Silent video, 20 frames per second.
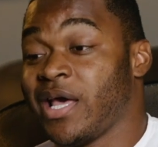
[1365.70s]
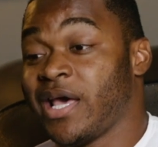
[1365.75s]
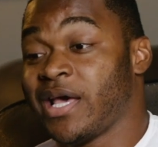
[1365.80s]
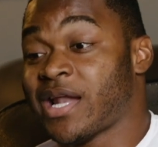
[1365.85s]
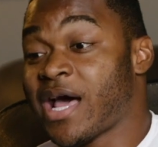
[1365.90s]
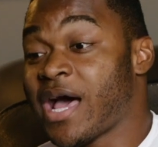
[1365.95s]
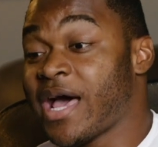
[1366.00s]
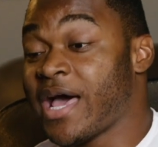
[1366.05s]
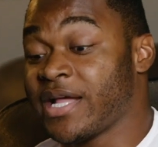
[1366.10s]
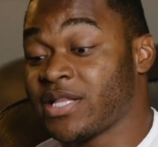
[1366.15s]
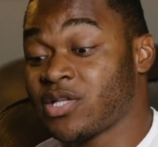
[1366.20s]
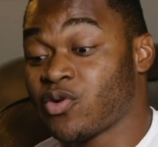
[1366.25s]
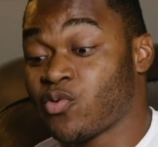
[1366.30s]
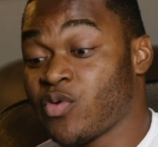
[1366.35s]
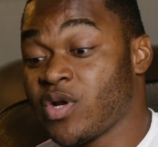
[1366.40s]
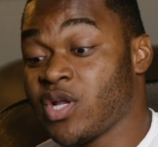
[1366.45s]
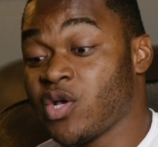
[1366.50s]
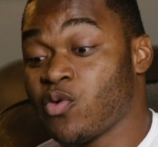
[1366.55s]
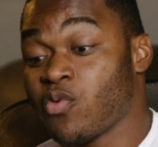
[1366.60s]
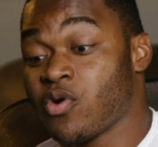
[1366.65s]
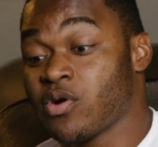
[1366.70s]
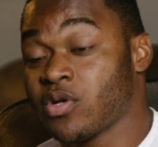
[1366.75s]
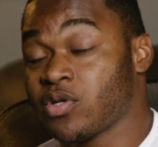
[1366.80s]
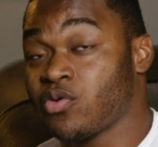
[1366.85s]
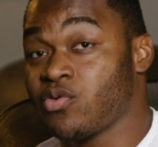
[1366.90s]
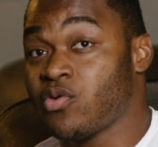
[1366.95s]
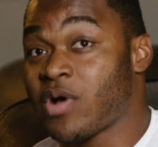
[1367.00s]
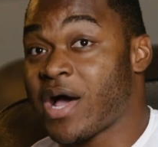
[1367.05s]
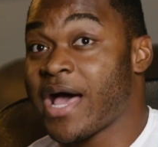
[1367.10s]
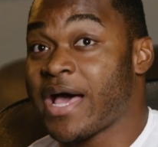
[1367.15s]
And I had to really work
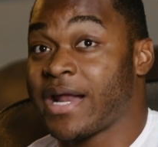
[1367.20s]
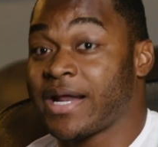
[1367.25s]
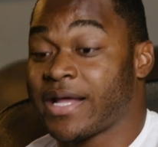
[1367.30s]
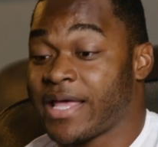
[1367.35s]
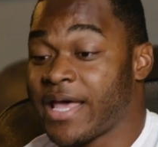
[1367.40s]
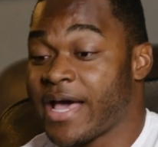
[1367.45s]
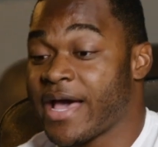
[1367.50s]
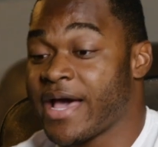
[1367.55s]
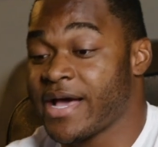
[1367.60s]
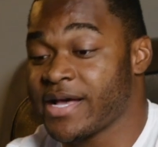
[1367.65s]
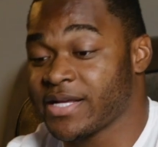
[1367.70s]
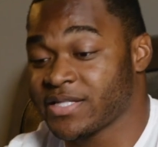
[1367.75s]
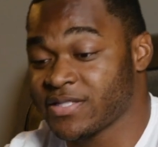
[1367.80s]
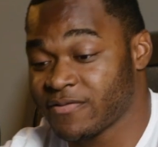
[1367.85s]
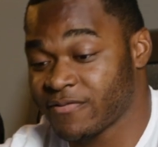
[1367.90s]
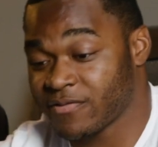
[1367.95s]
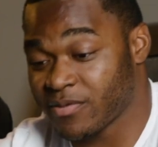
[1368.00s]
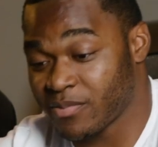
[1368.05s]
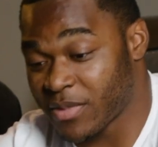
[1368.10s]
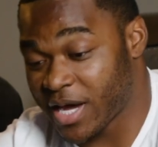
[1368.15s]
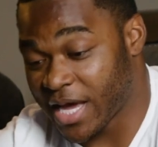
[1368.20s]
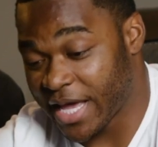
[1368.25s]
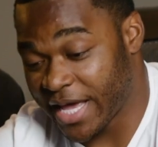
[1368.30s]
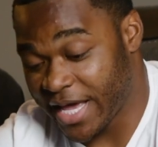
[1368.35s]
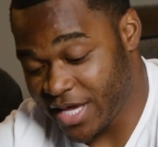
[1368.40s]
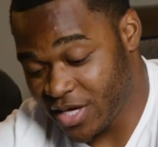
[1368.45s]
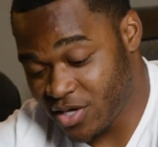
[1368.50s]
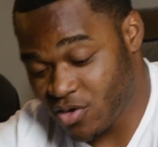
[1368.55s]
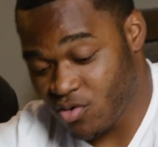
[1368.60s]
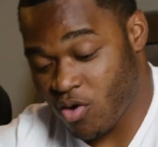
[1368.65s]
through. I had a cast from my
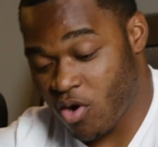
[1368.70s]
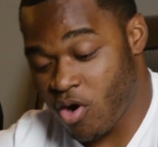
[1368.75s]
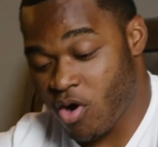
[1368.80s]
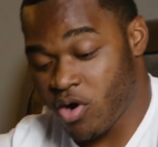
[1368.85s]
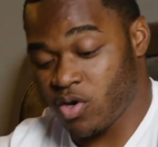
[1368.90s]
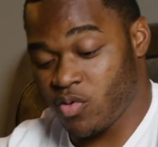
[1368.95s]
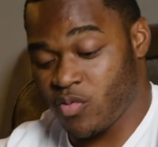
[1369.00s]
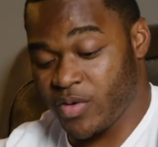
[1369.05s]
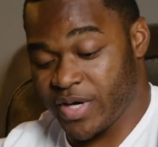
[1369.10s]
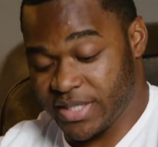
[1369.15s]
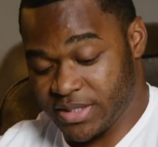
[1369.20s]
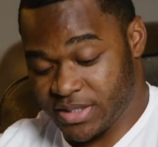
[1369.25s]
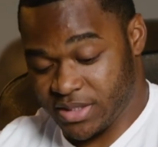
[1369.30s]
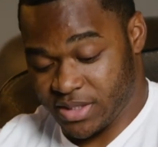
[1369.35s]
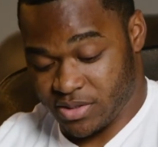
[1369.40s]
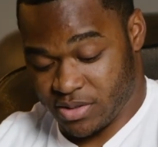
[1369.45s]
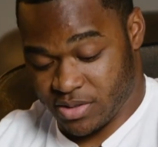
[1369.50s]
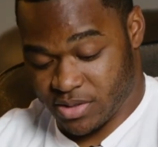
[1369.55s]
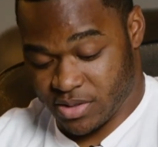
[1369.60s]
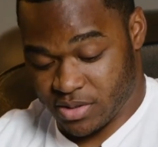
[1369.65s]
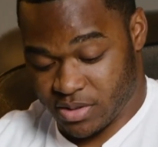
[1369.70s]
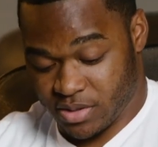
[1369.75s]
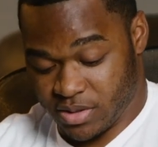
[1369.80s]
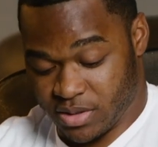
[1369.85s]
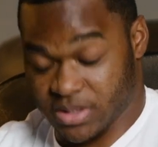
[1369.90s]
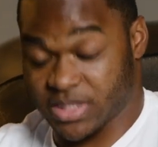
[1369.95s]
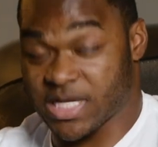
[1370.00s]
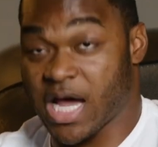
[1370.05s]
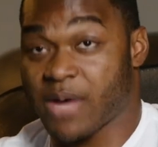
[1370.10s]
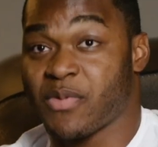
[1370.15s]
ankle all the way to
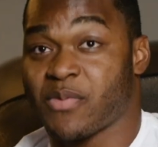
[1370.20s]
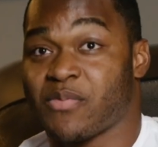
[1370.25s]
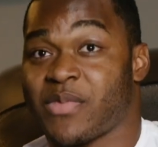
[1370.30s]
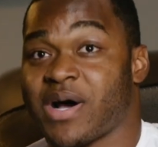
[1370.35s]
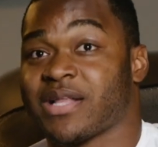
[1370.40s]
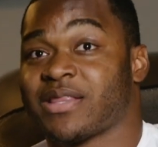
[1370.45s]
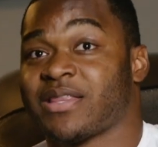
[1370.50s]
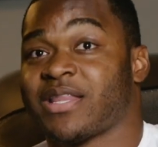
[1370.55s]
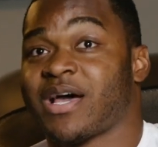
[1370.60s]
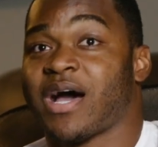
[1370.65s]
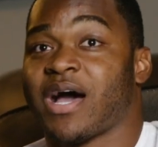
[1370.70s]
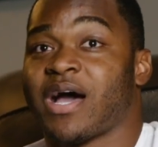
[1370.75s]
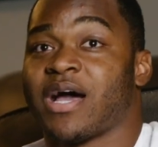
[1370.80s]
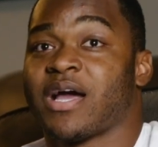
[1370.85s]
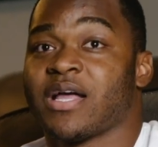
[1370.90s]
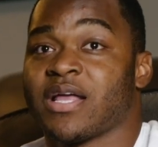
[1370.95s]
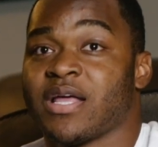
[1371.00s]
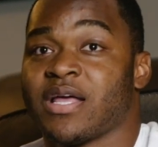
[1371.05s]
the top of my thigh.